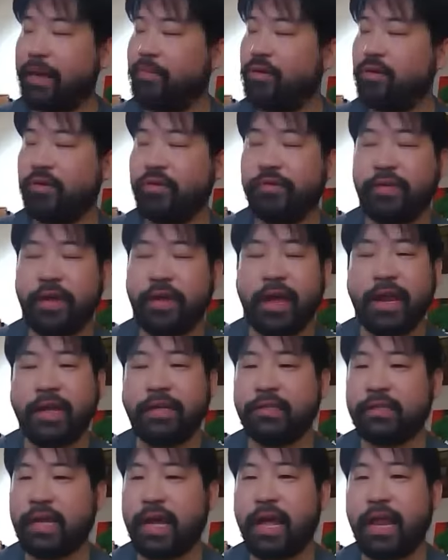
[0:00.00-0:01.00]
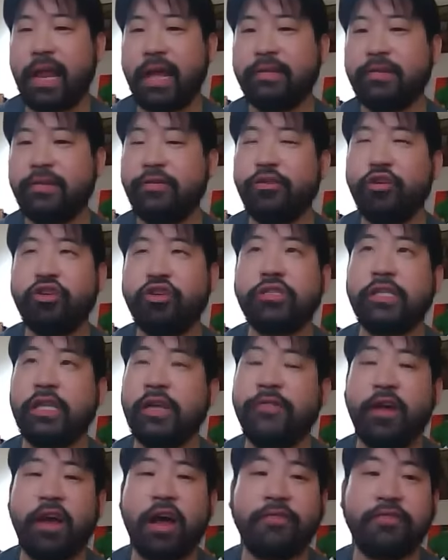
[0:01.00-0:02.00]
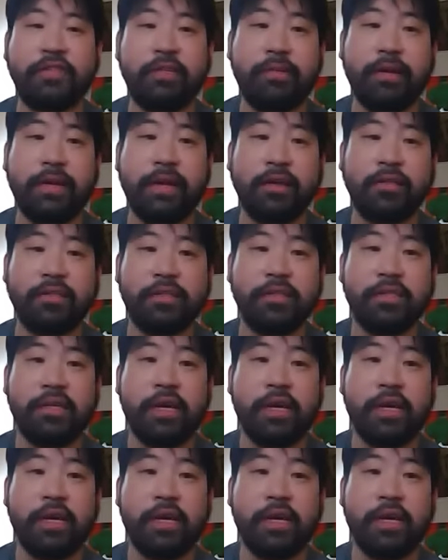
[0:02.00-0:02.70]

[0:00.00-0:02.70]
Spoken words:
move. And it's kind of like, dude, you're just living off of somebody else's.